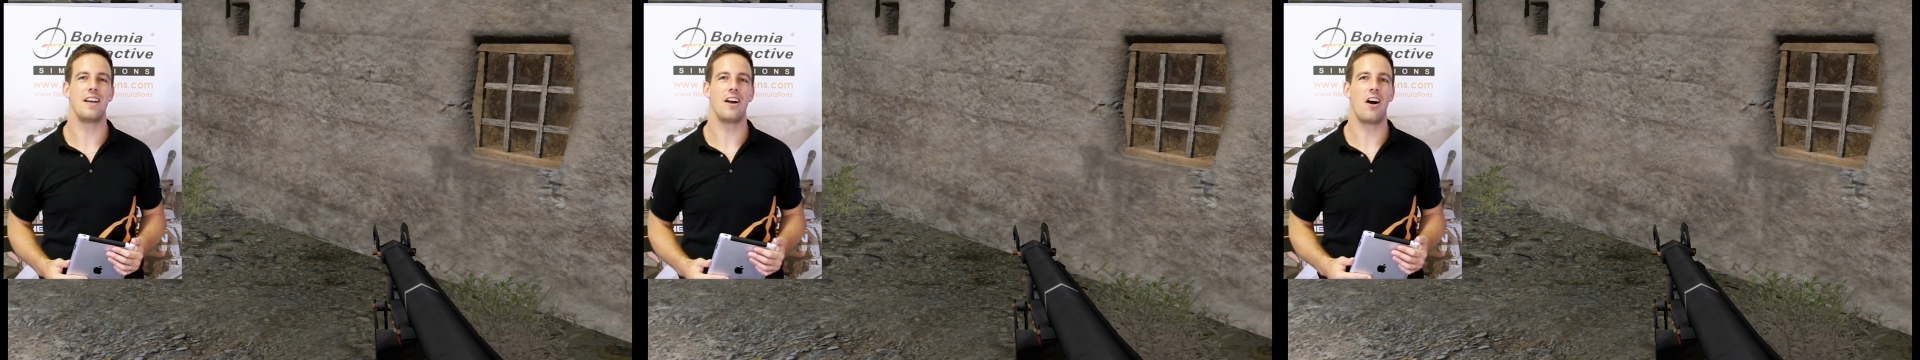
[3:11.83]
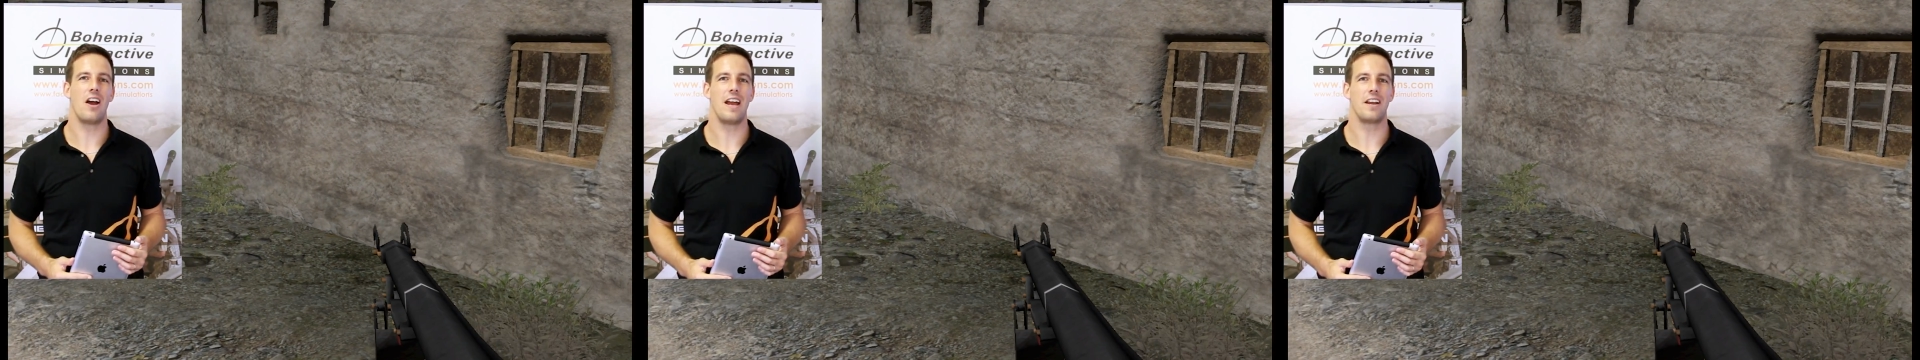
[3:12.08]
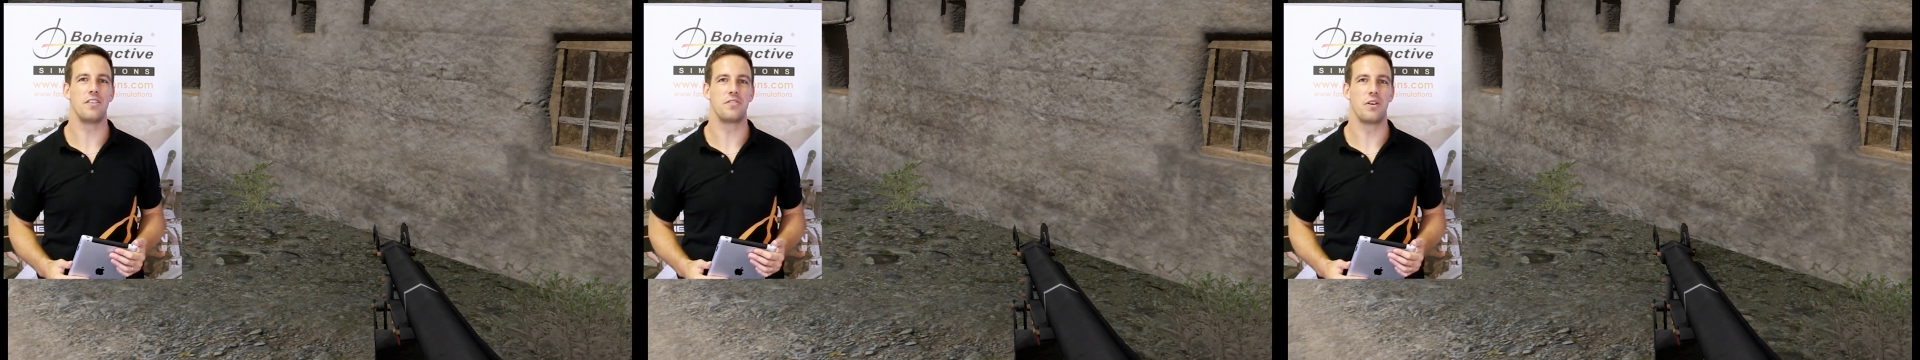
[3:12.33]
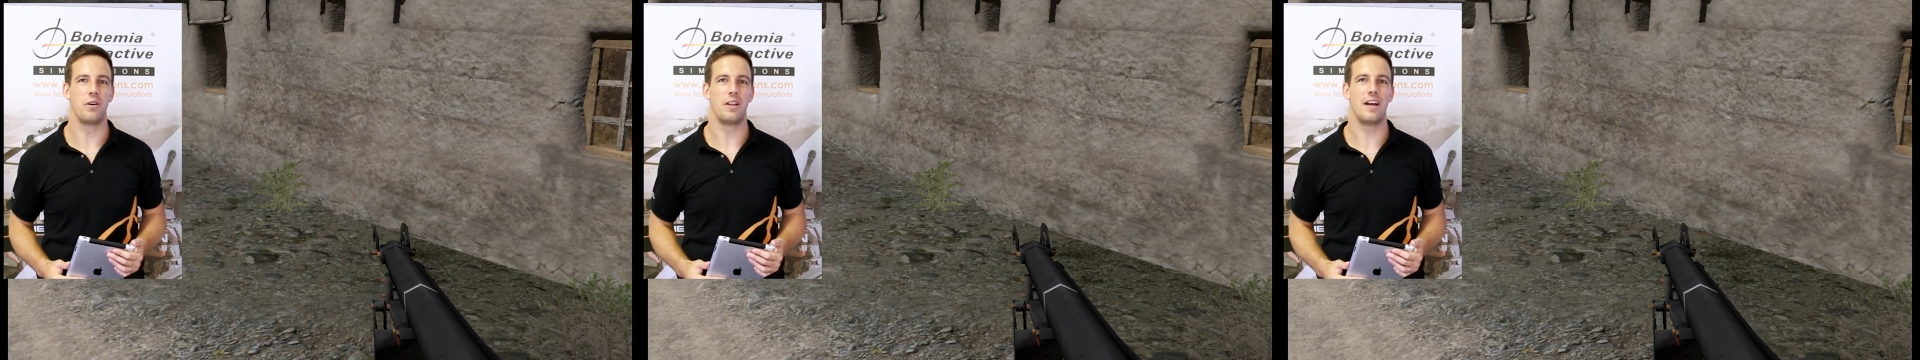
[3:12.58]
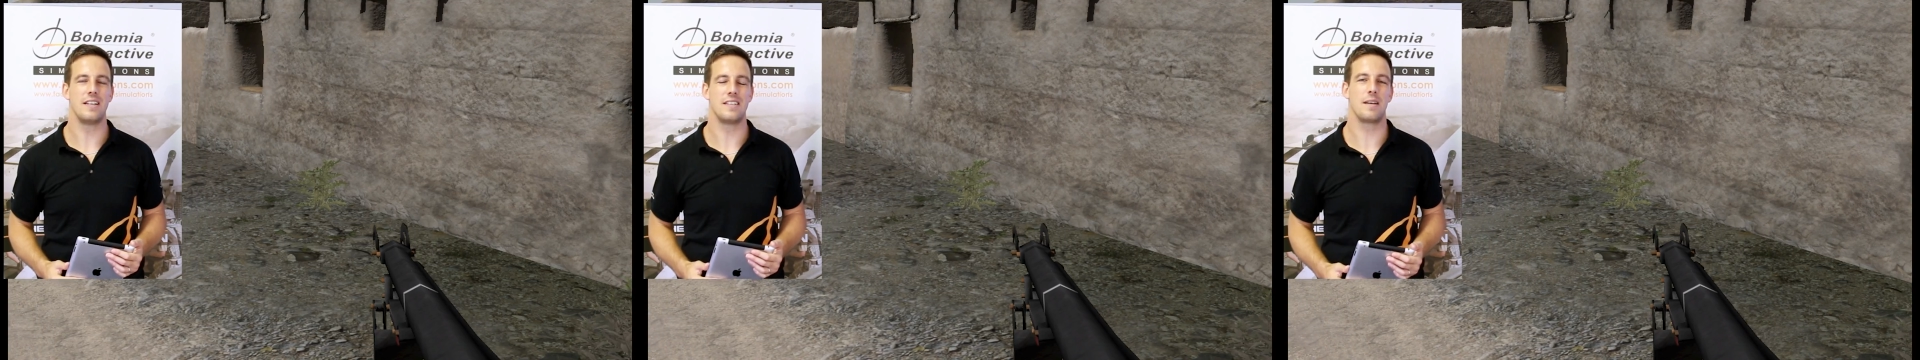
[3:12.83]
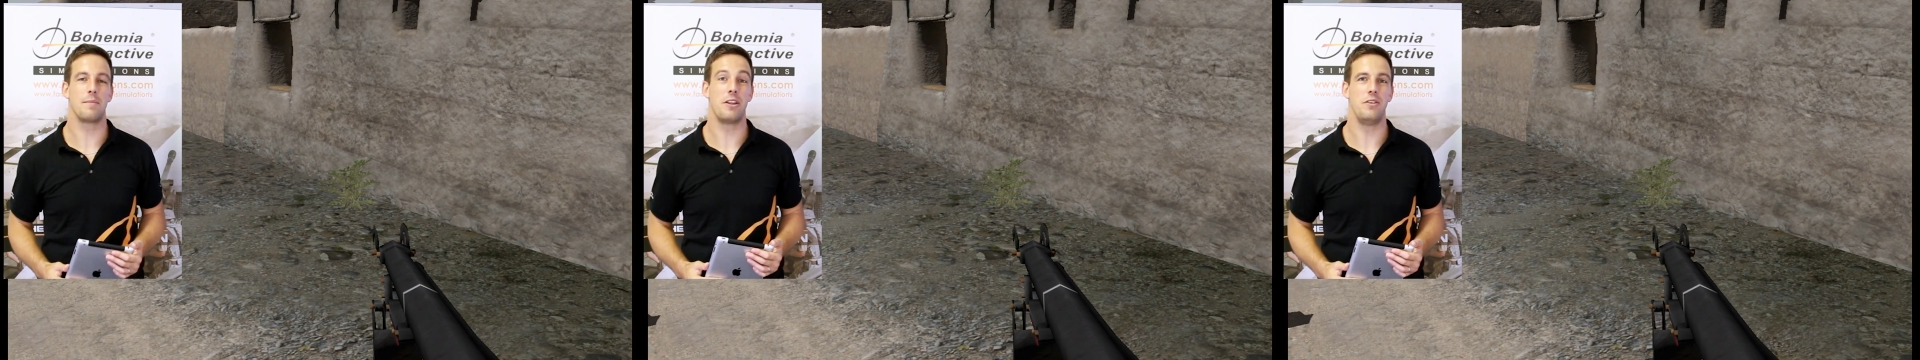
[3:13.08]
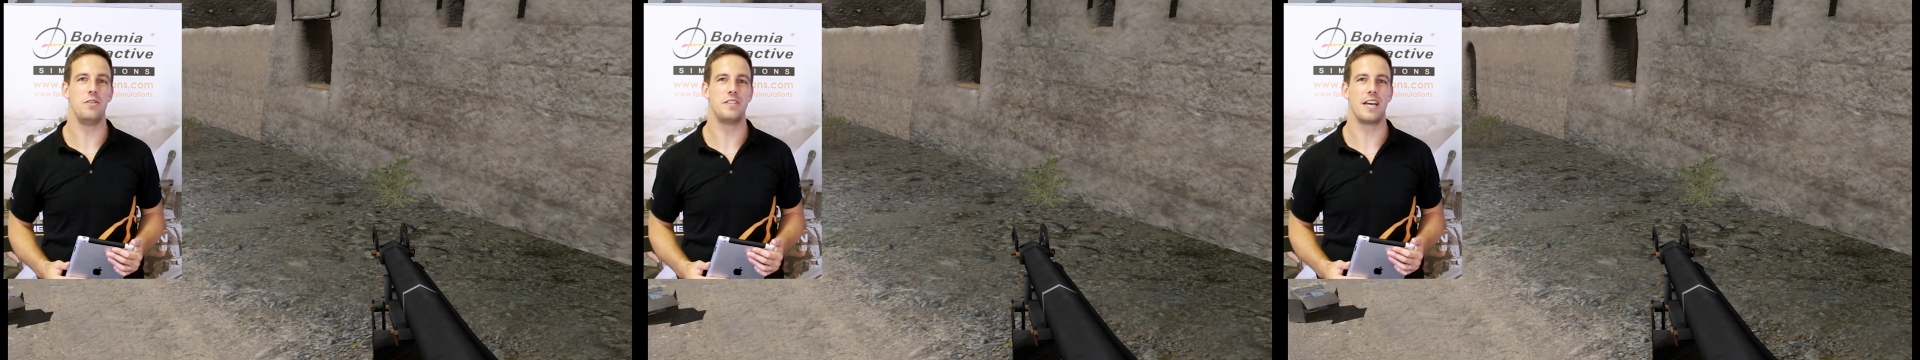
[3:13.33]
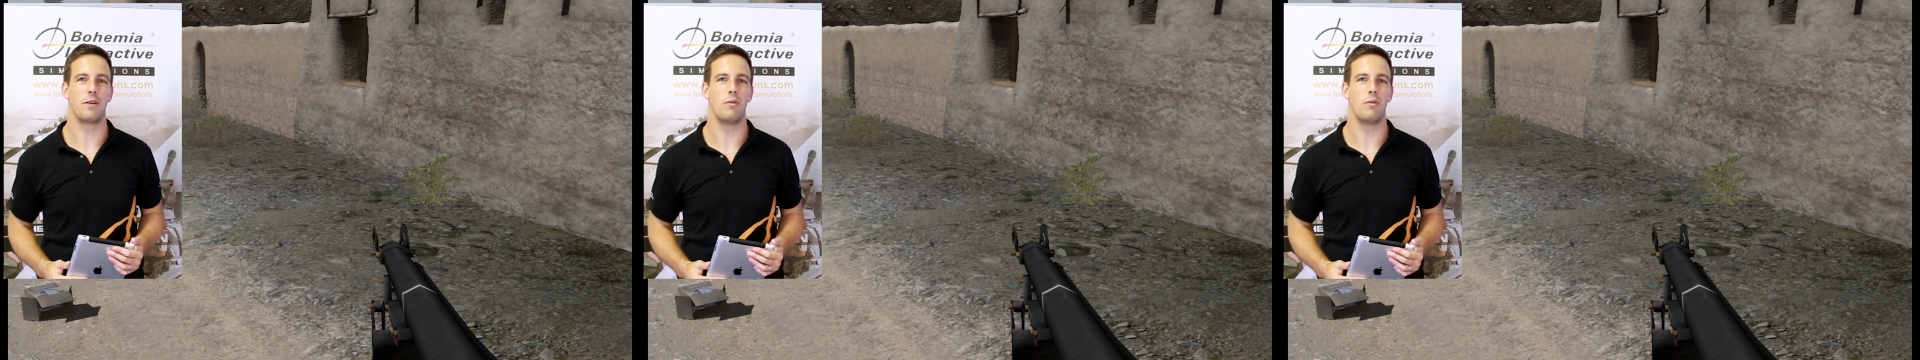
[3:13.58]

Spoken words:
IA controller and some of the new tech